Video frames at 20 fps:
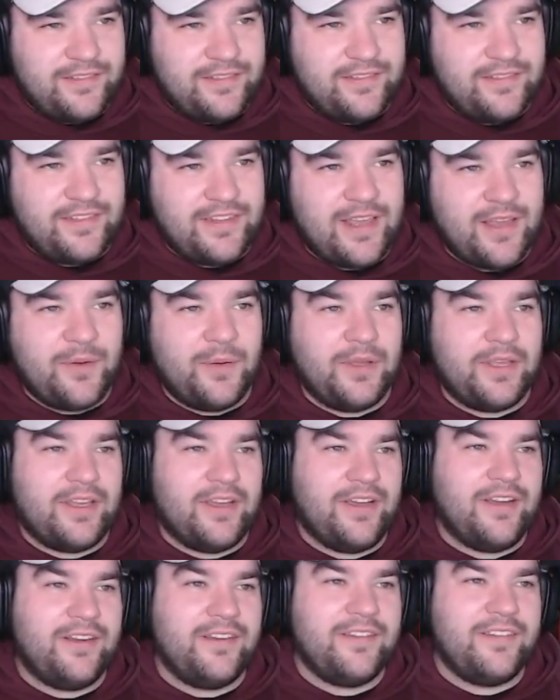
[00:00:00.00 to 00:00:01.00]
There we
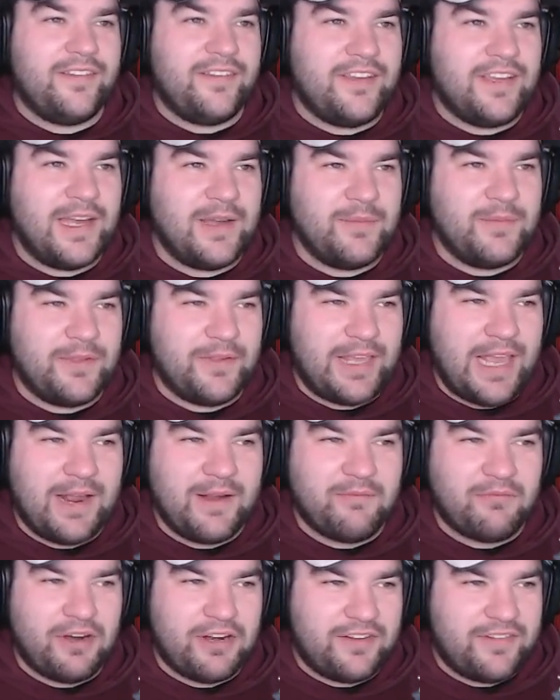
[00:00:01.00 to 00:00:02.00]
go. Yeah, the
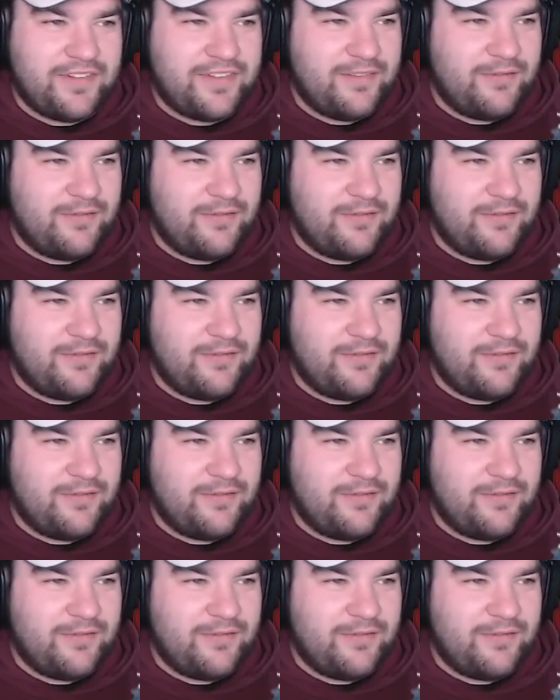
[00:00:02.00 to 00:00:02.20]
game registered